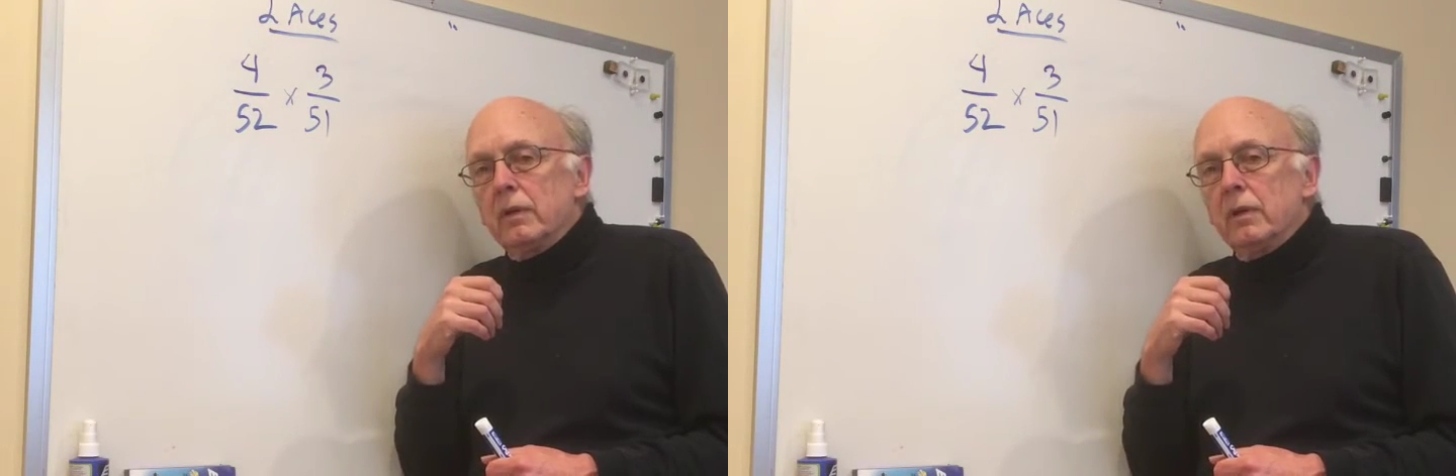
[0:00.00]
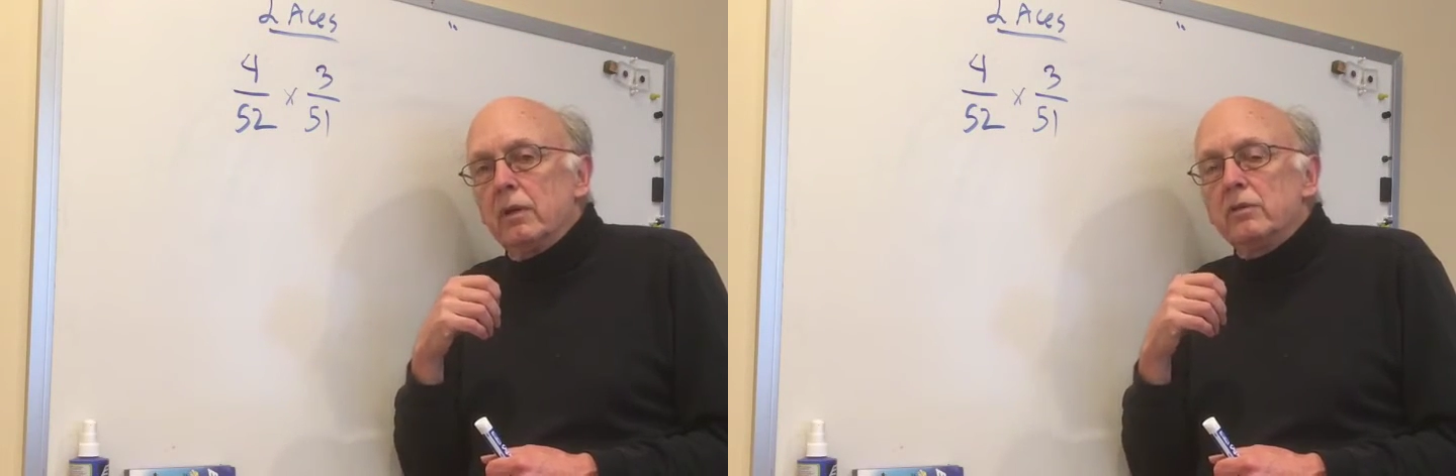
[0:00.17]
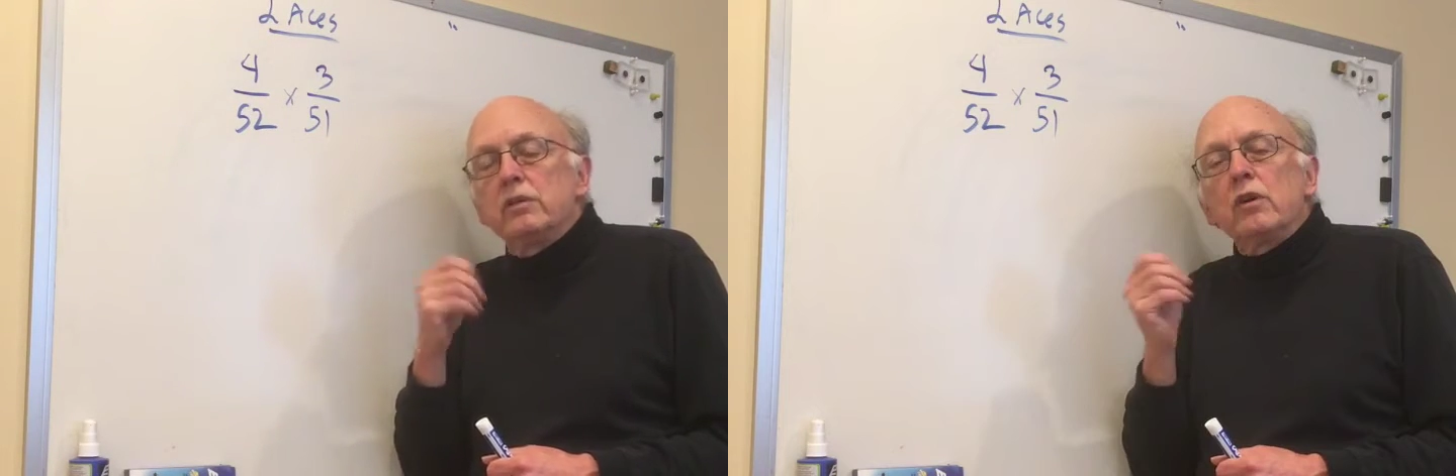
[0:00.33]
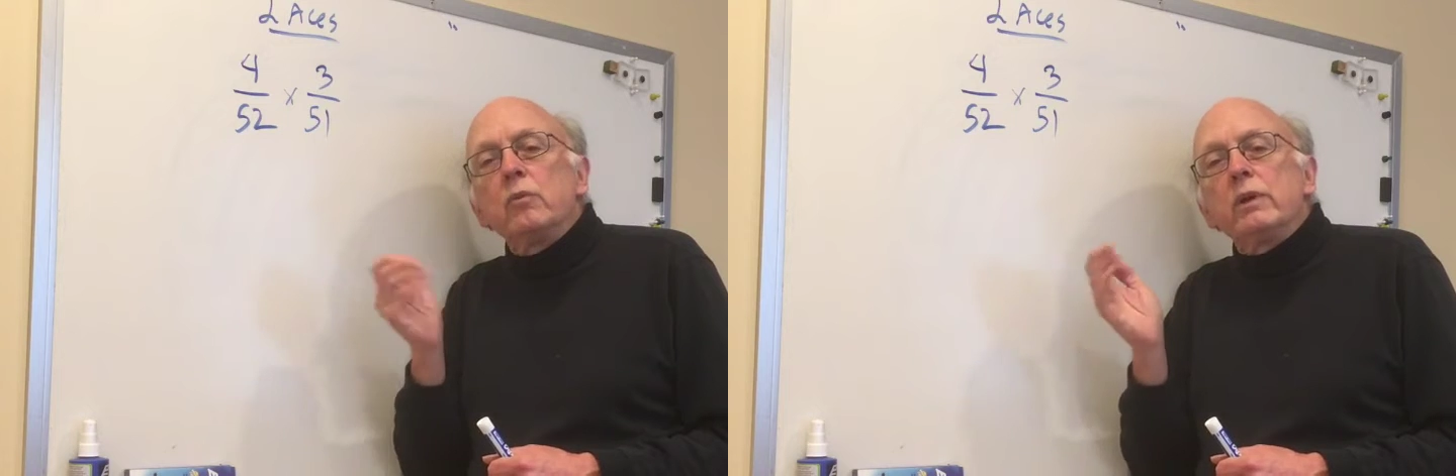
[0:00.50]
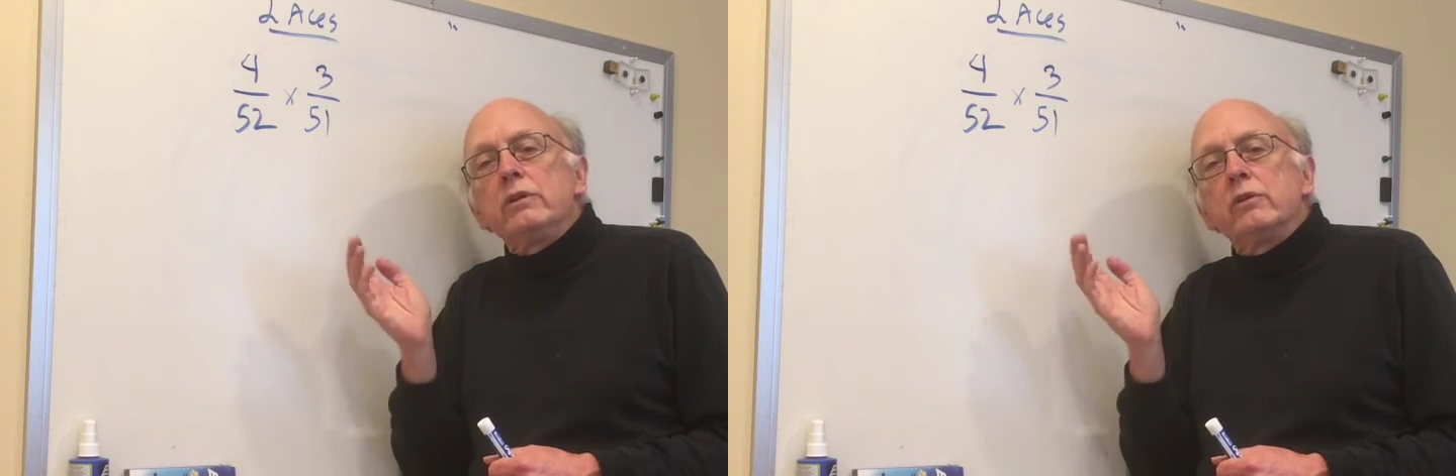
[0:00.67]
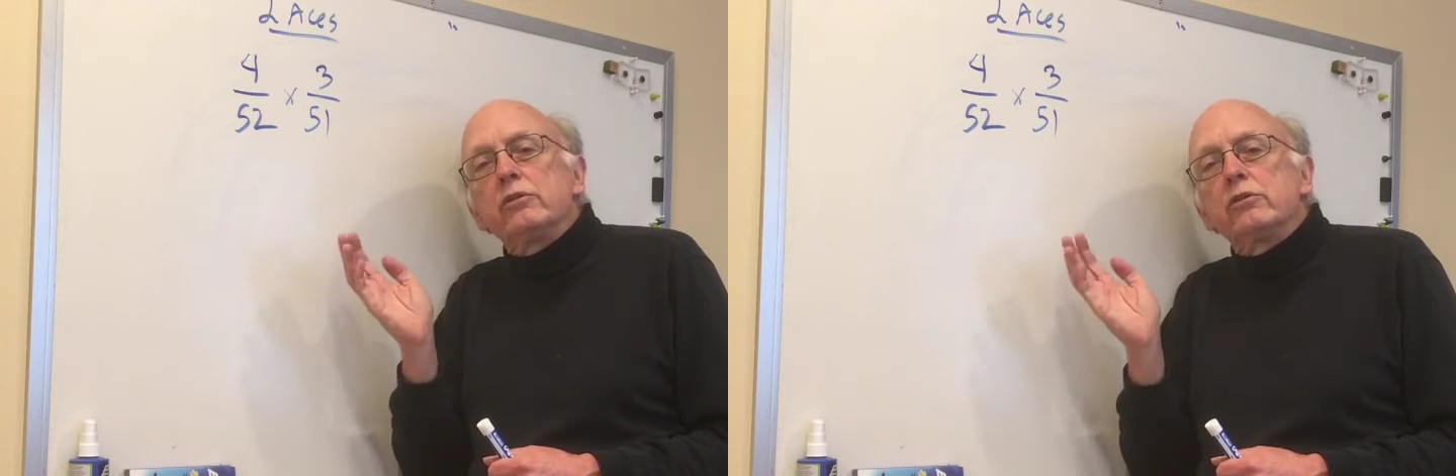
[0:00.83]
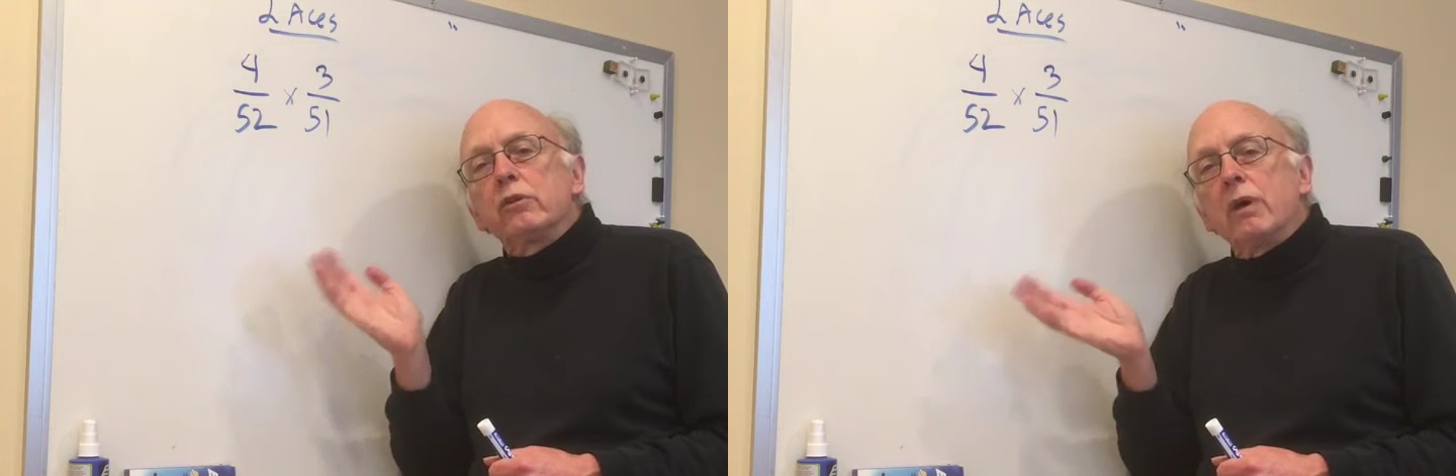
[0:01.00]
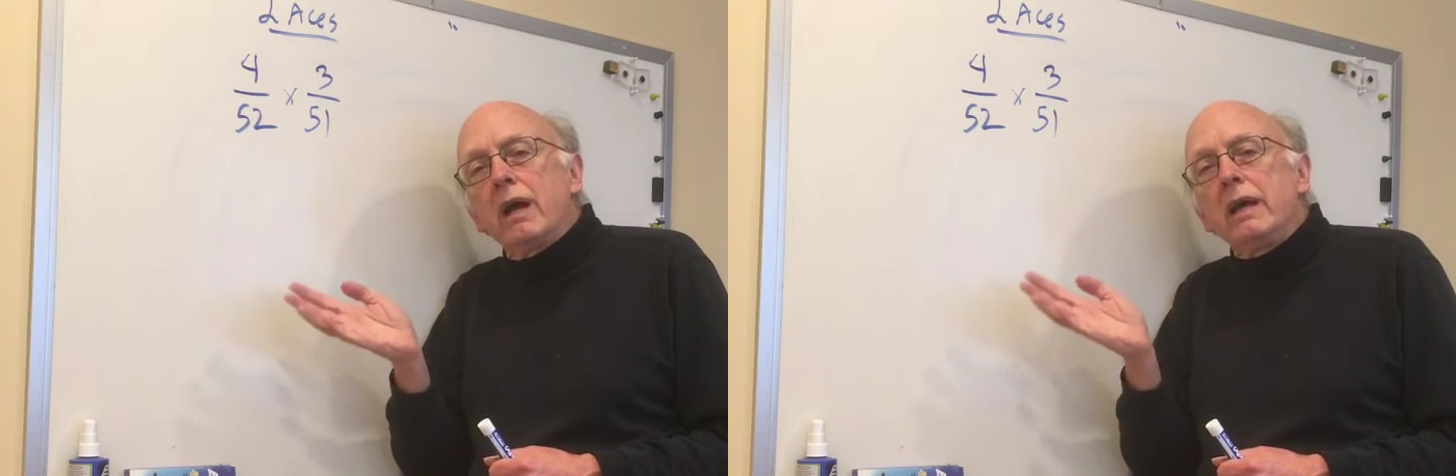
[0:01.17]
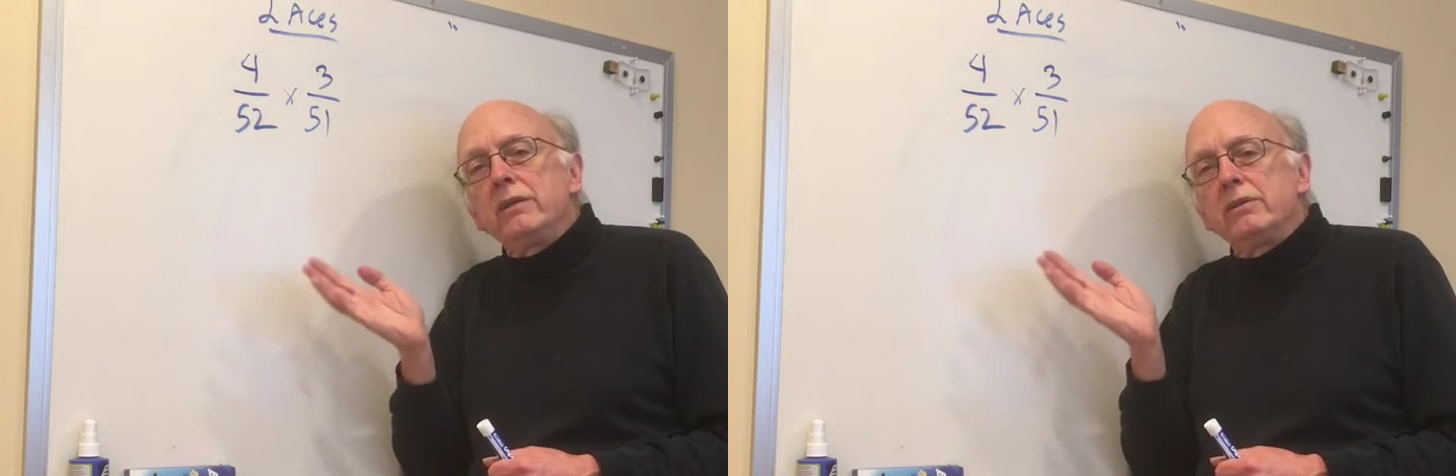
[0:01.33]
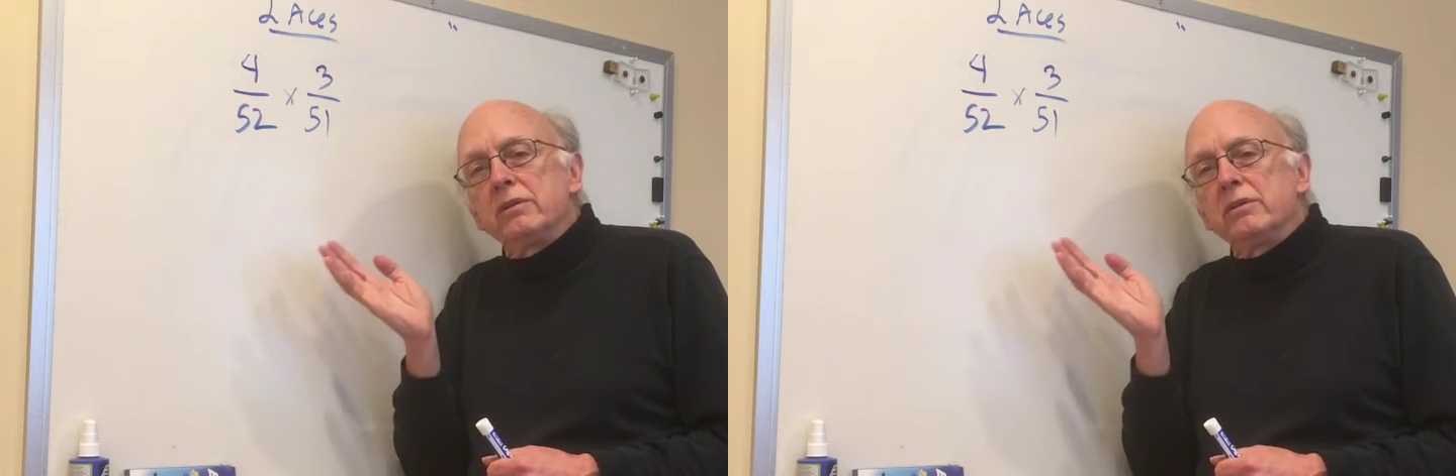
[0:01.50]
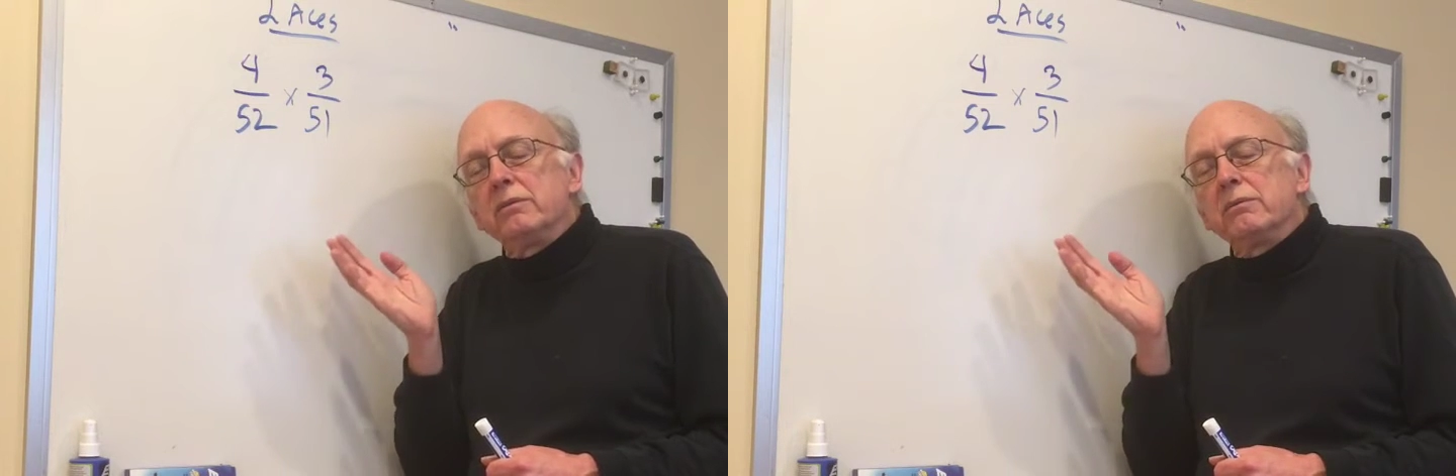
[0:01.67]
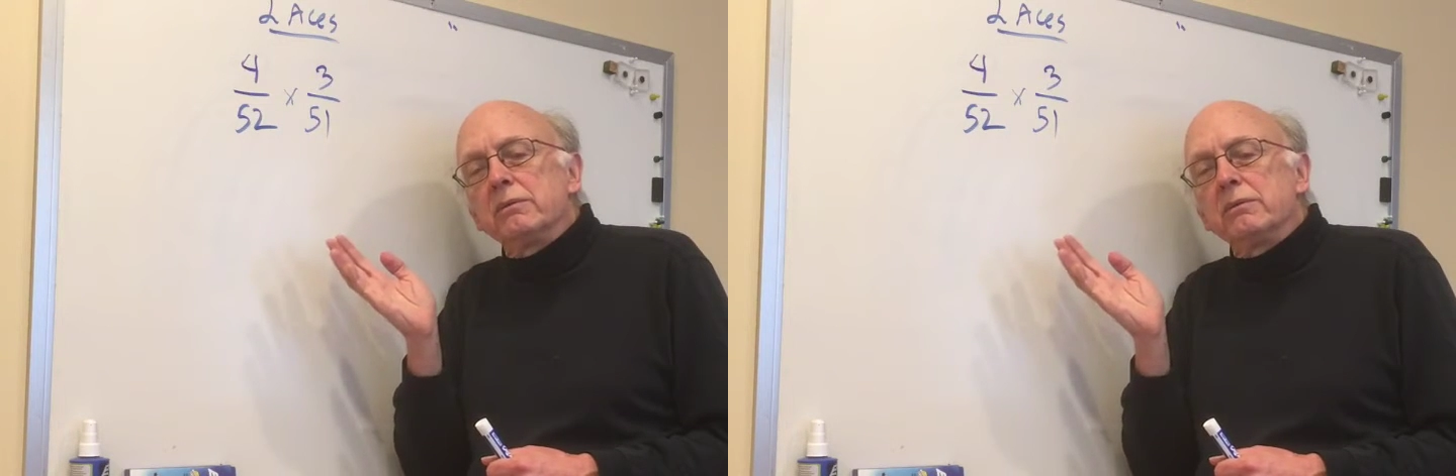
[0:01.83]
So when you're trying to